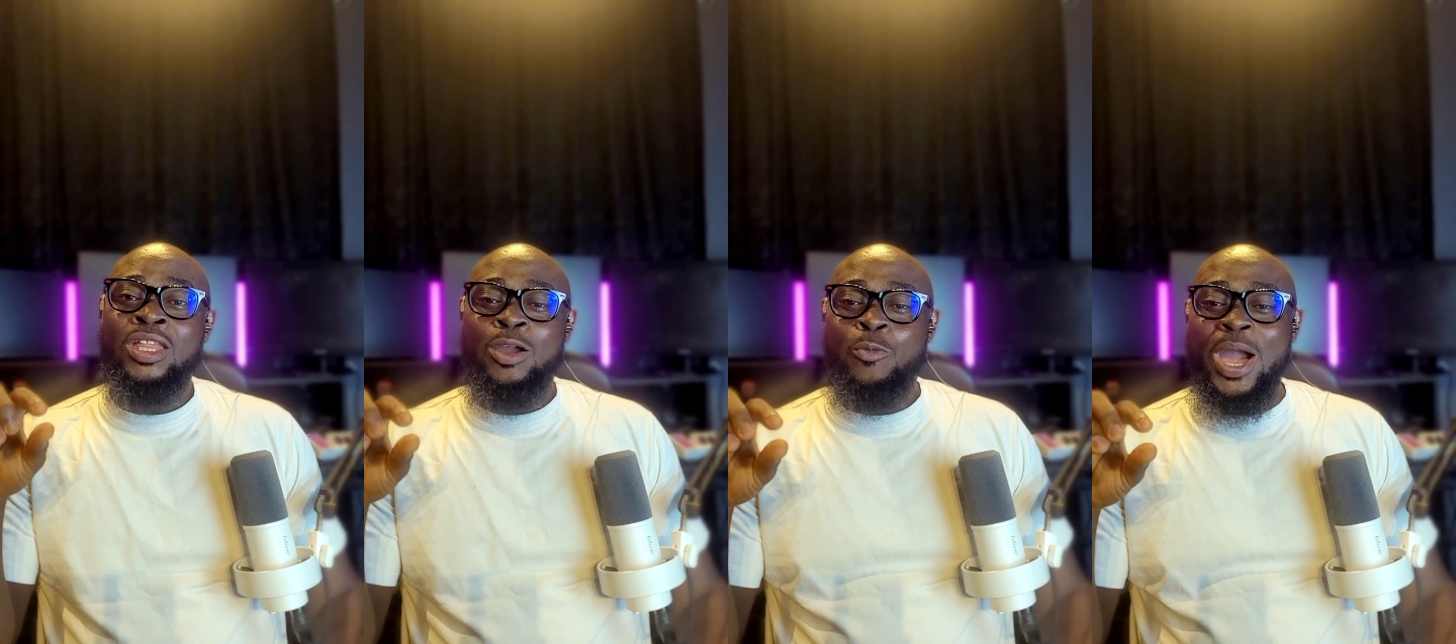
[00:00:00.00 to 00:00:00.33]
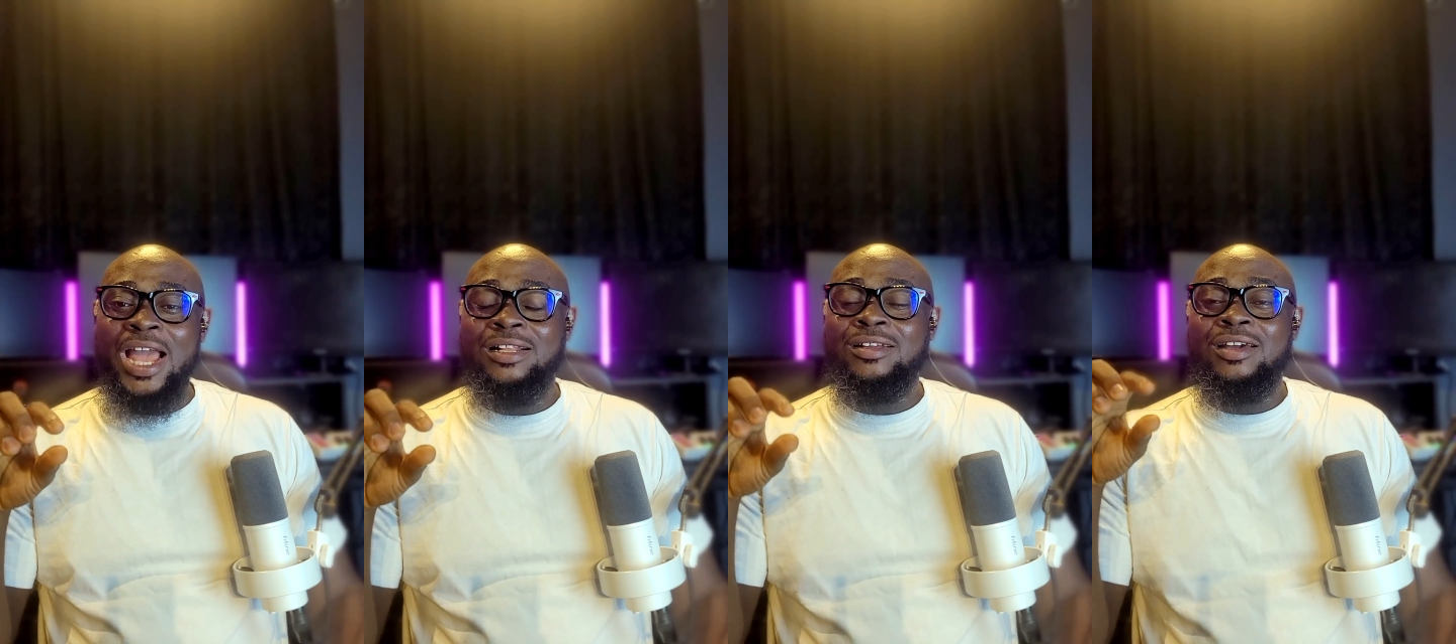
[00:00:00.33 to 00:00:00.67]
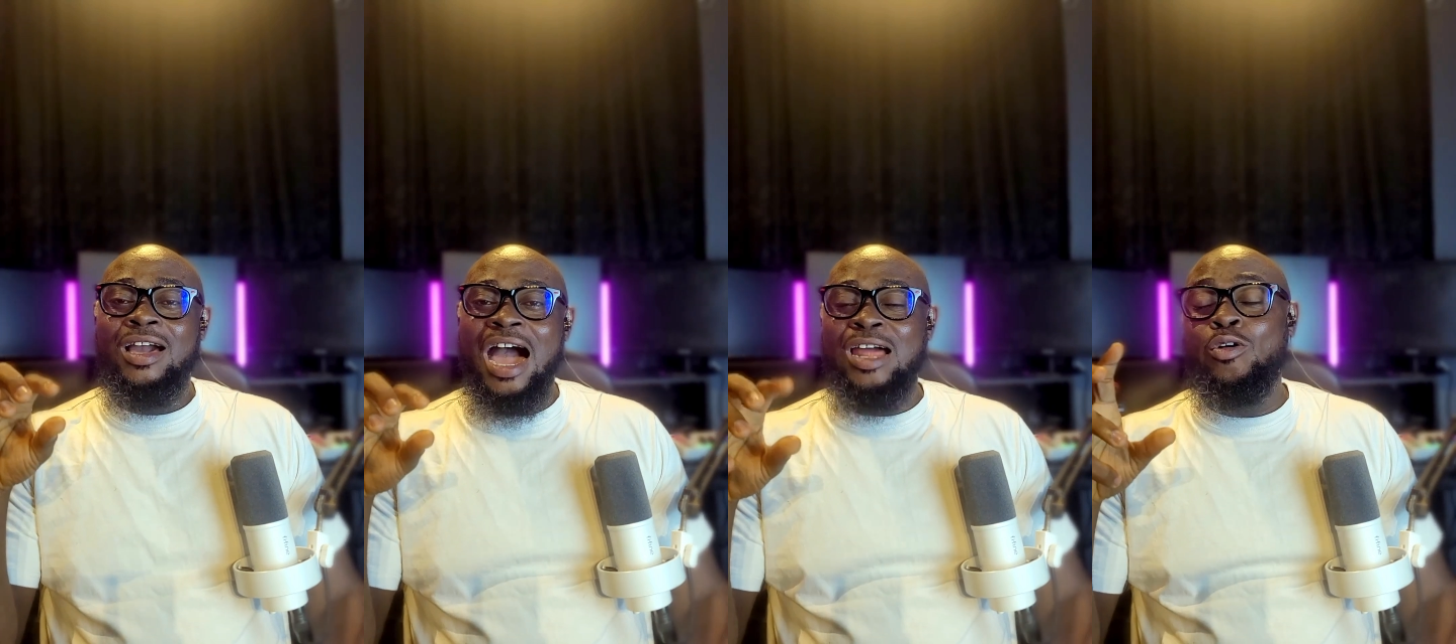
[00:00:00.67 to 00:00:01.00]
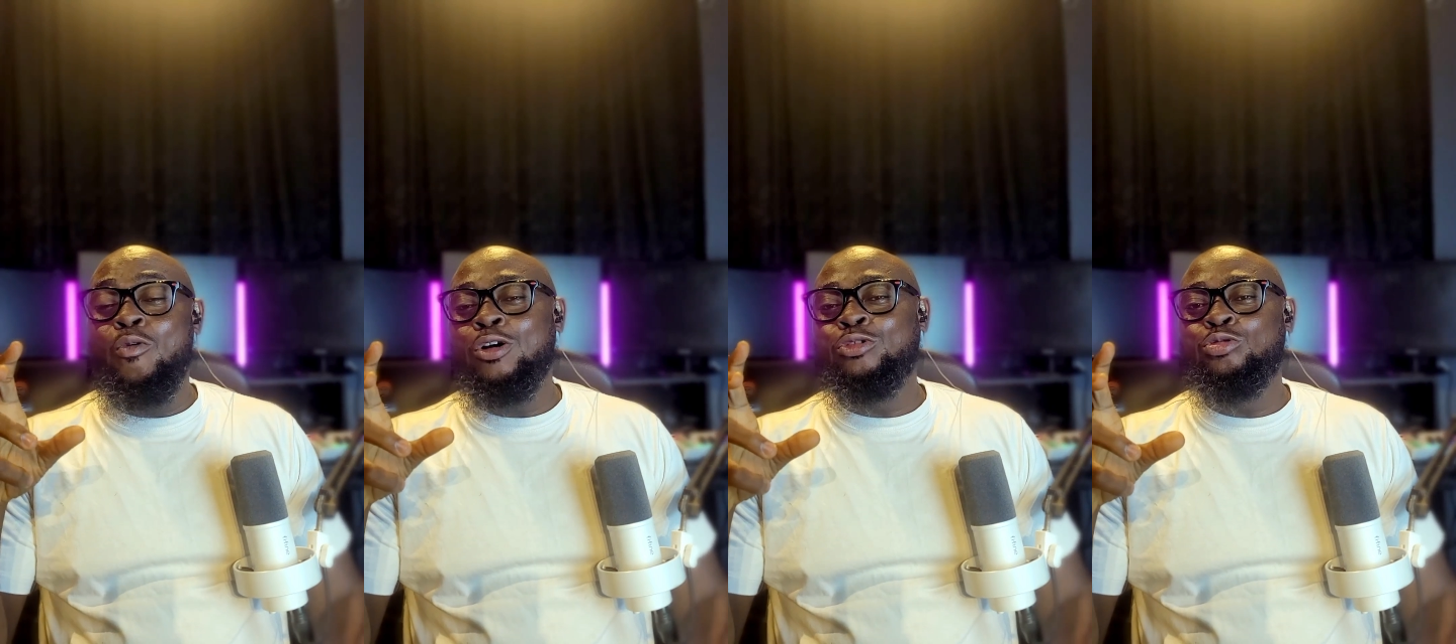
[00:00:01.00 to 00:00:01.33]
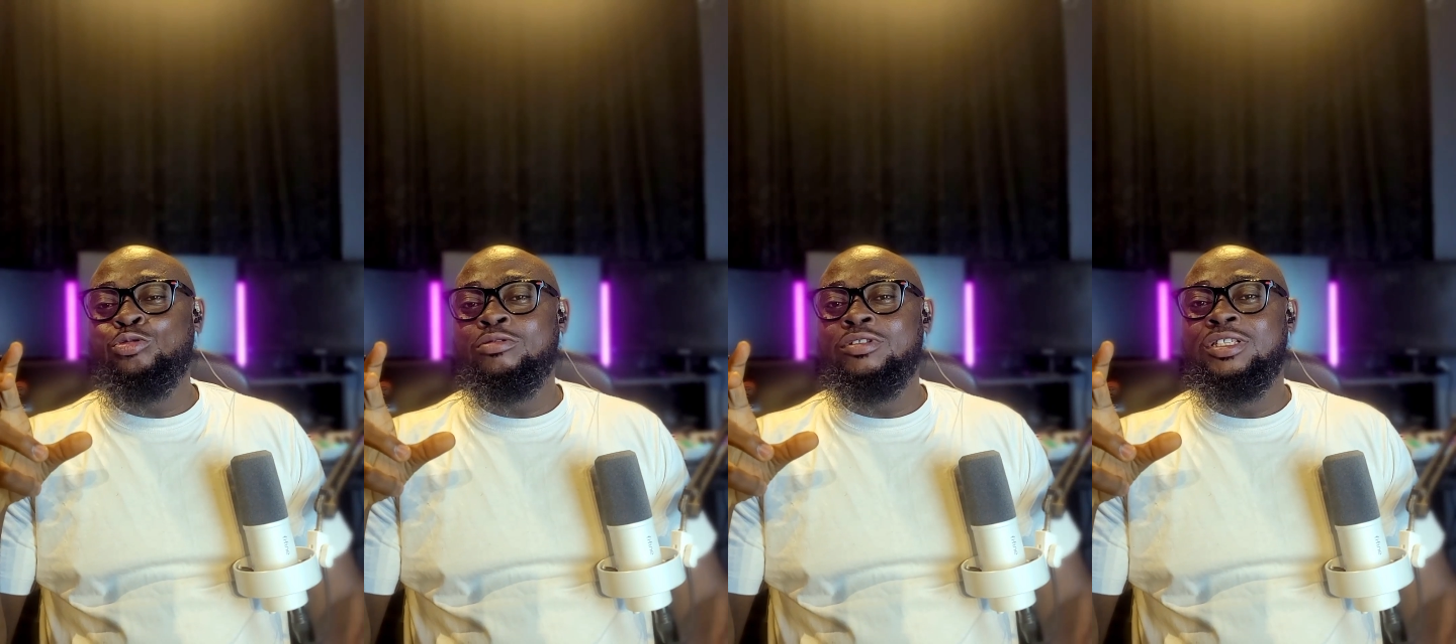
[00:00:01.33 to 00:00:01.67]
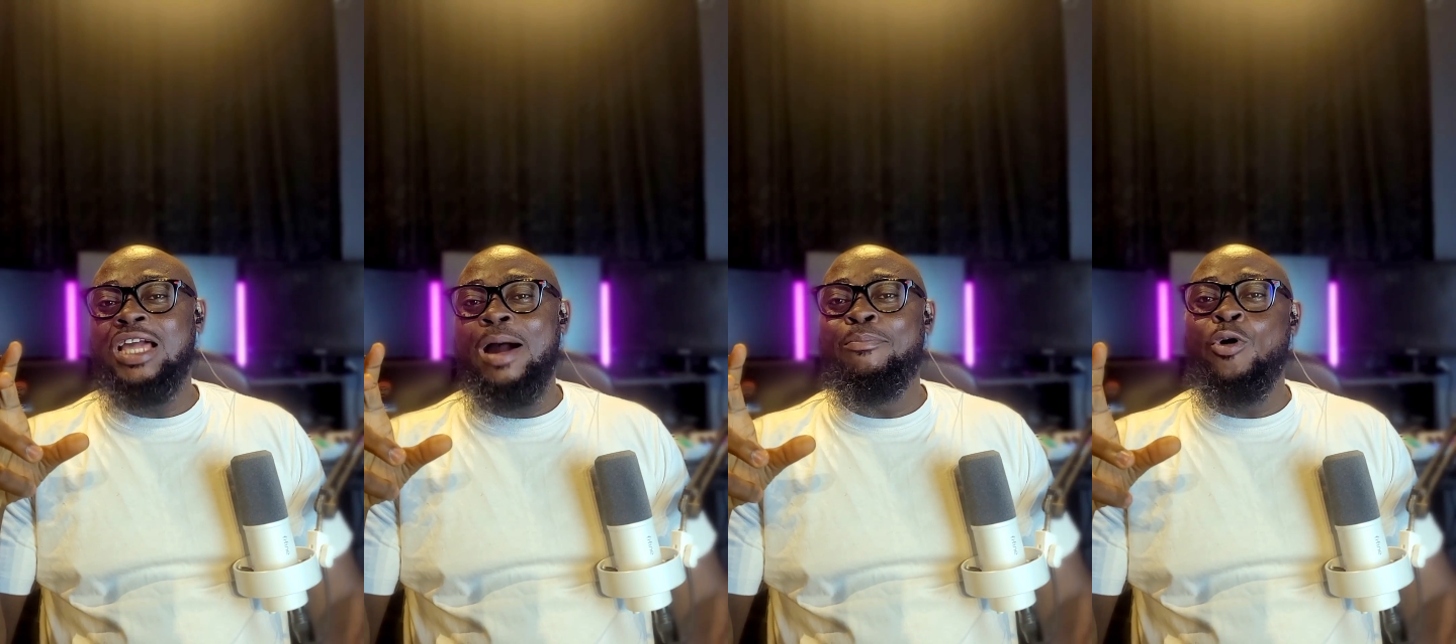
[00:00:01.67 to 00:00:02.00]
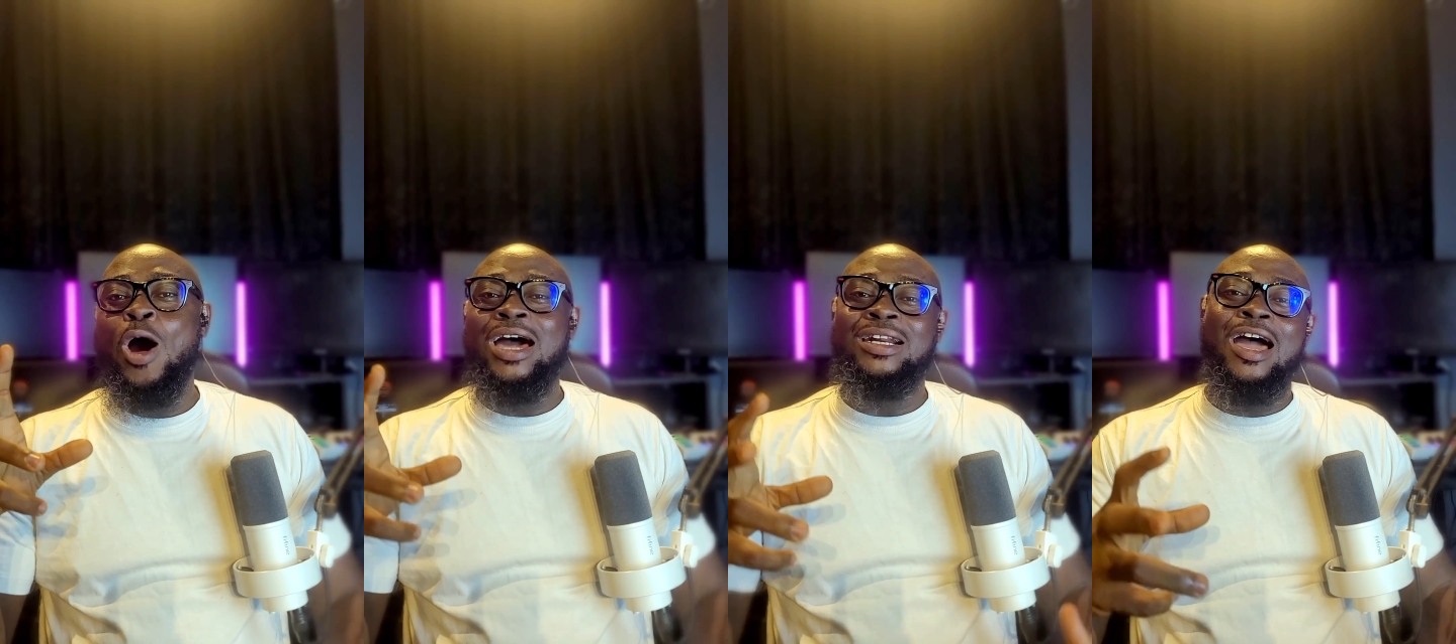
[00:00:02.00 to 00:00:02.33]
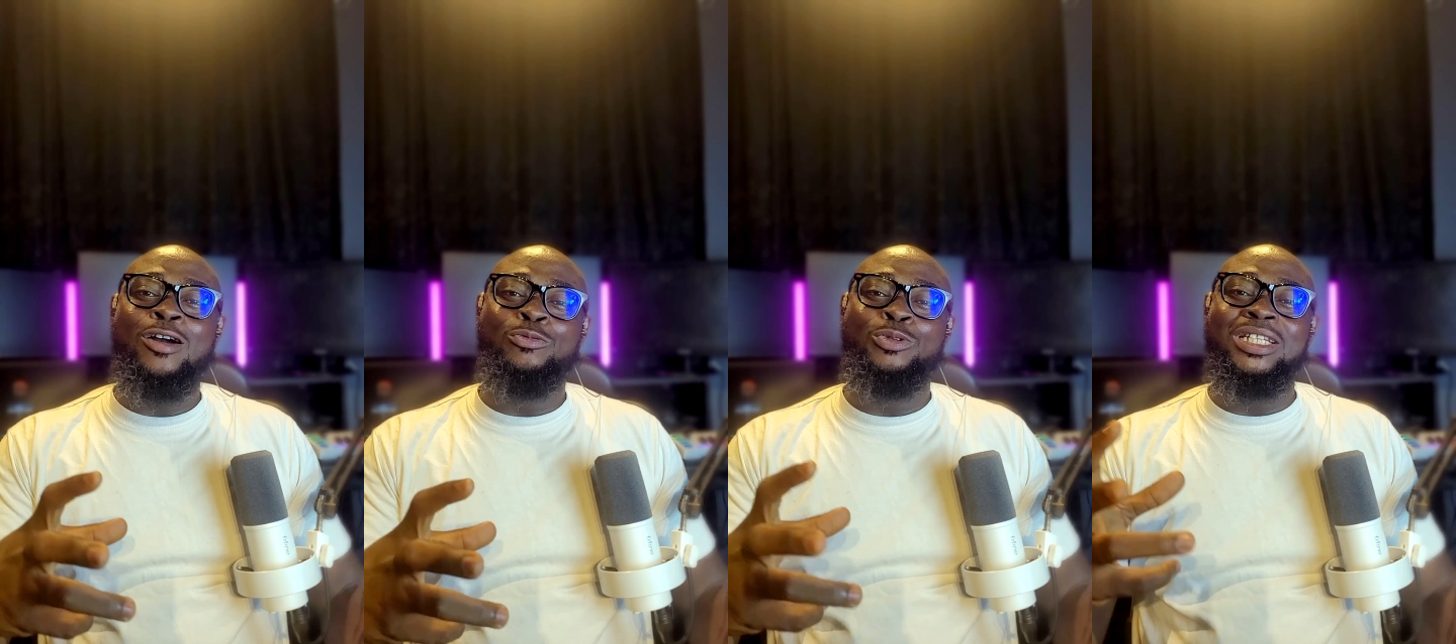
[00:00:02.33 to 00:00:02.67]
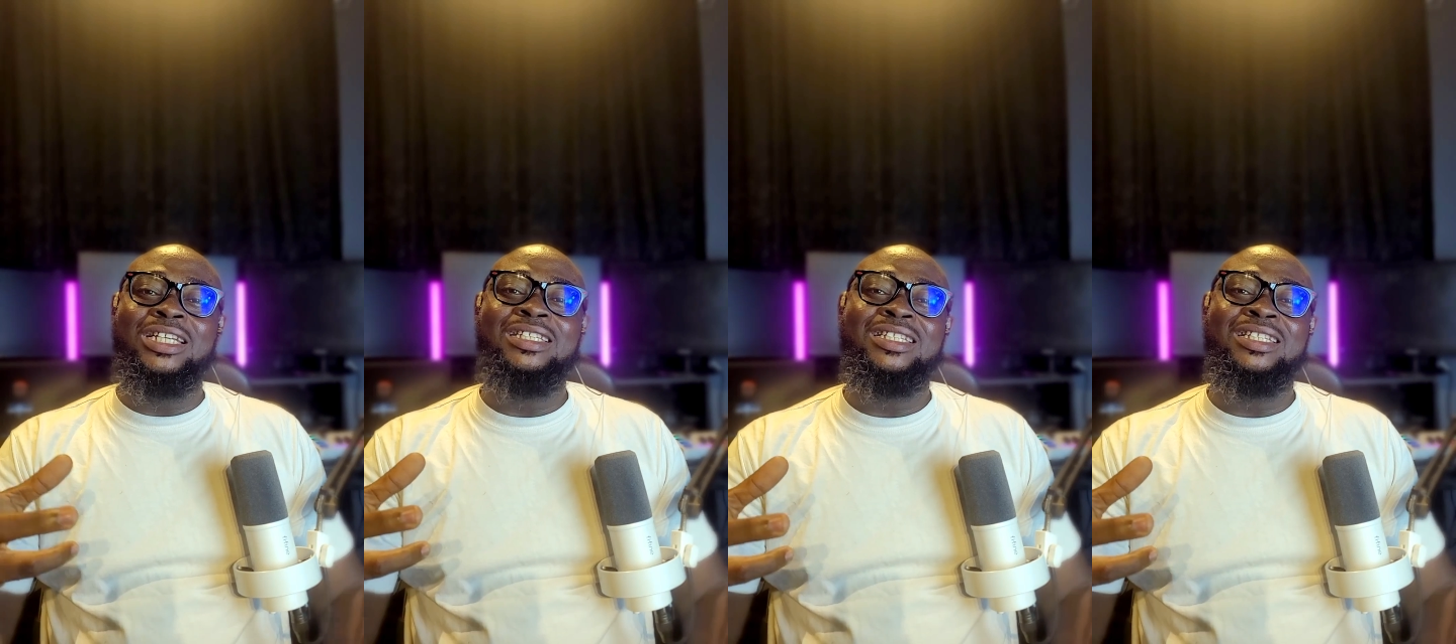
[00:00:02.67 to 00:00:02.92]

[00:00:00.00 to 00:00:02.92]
Well, I don't want to dabble around with this